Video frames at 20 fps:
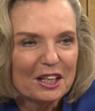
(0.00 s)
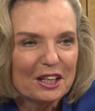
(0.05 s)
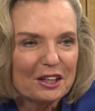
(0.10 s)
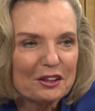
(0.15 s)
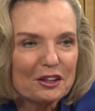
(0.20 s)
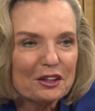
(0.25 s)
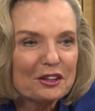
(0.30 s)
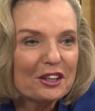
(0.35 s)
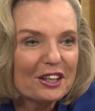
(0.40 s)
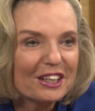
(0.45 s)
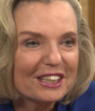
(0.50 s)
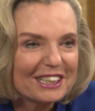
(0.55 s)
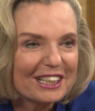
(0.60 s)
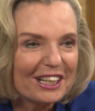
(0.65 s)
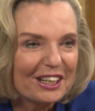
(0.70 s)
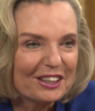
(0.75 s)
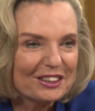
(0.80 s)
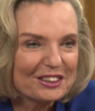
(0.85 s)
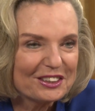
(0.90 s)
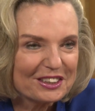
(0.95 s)
the
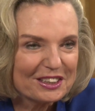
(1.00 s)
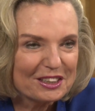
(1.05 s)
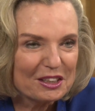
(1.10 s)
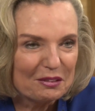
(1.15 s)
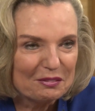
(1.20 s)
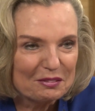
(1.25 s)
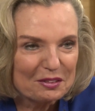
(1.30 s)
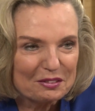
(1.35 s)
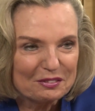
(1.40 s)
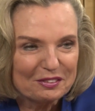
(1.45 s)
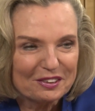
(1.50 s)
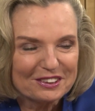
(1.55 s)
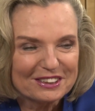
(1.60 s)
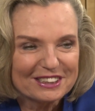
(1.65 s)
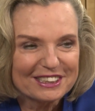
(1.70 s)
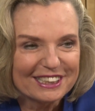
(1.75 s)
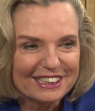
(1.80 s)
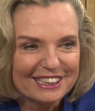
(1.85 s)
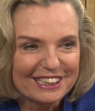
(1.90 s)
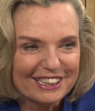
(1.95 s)
third largest number of
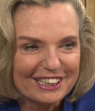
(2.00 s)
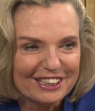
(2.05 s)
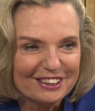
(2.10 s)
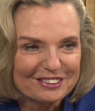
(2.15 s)
votes in the